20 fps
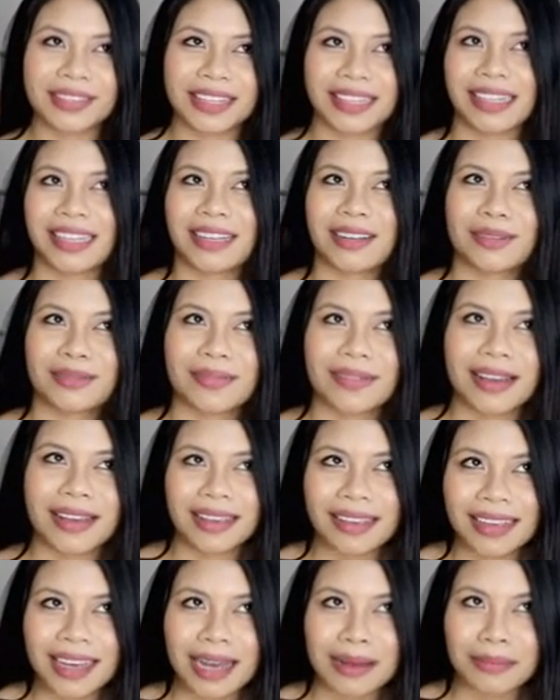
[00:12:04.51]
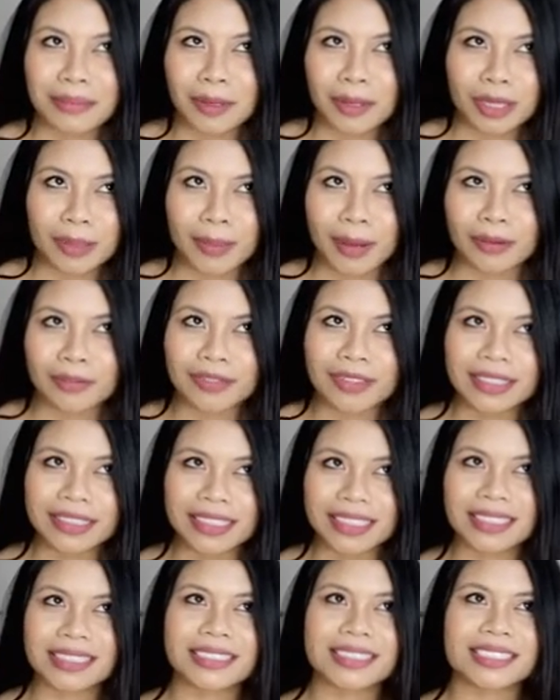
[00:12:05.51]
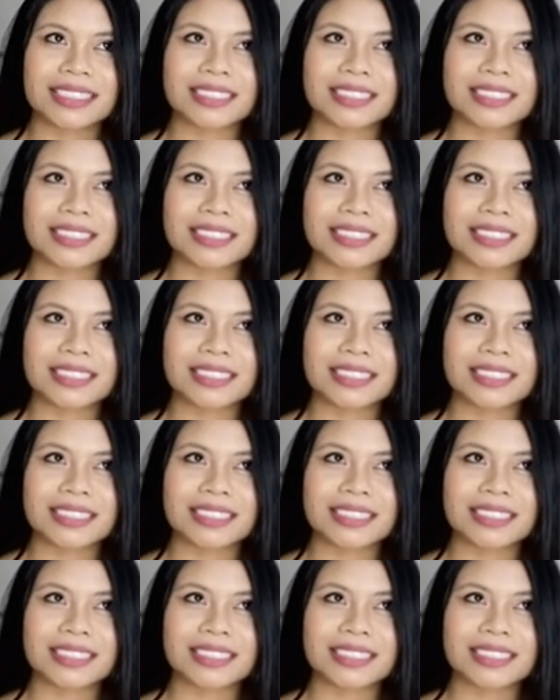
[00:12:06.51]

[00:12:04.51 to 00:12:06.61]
feeling of like, I'm all about feelings.